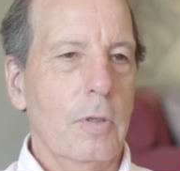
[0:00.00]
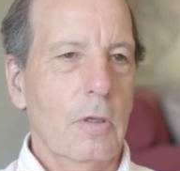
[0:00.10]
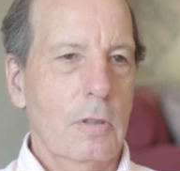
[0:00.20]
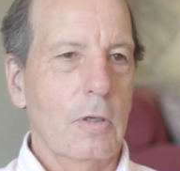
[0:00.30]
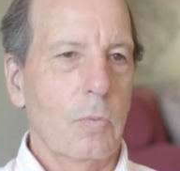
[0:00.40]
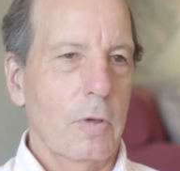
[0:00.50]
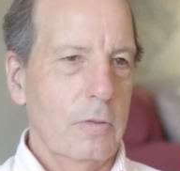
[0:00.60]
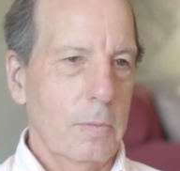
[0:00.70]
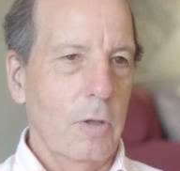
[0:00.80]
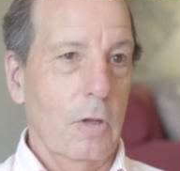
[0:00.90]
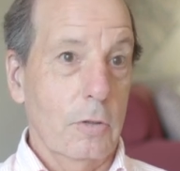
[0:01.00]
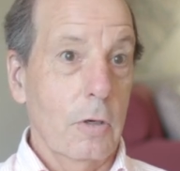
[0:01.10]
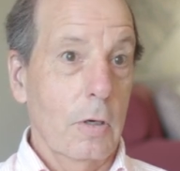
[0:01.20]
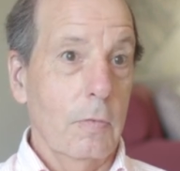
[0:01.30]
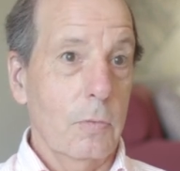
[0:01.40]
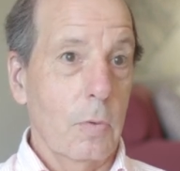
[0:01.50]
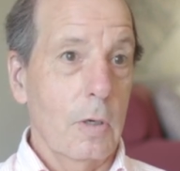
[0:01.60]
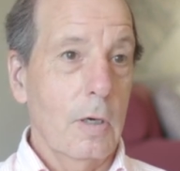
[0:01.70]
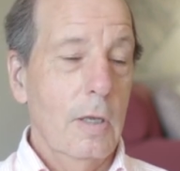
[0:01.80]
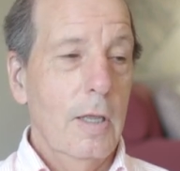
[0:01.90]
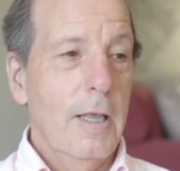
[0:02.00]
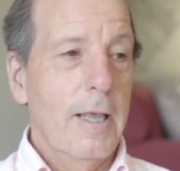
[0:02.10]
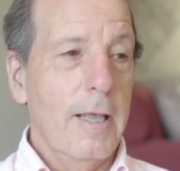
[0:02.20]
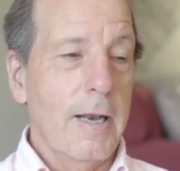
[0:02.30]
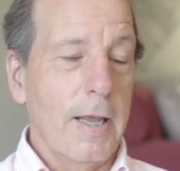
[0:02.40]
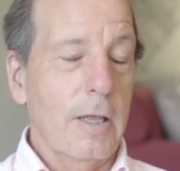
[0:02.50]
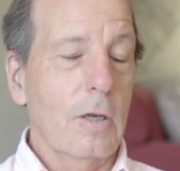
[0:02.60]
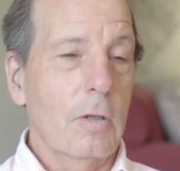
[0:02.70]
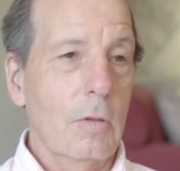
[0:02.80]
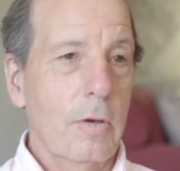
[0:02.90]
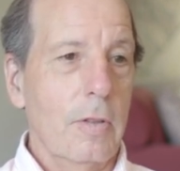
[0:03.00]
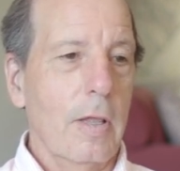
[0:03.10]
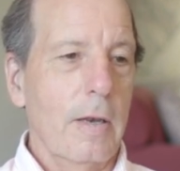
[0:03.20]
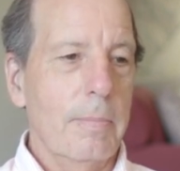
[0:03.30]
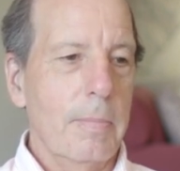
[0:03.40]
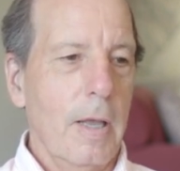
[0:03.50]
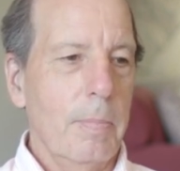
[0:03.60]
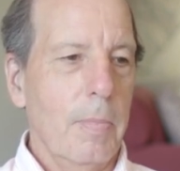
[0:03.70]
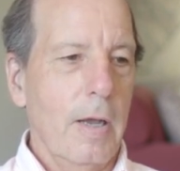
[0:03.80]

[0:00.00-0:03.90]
we looked into what some of the alternatives were, and I concluded that at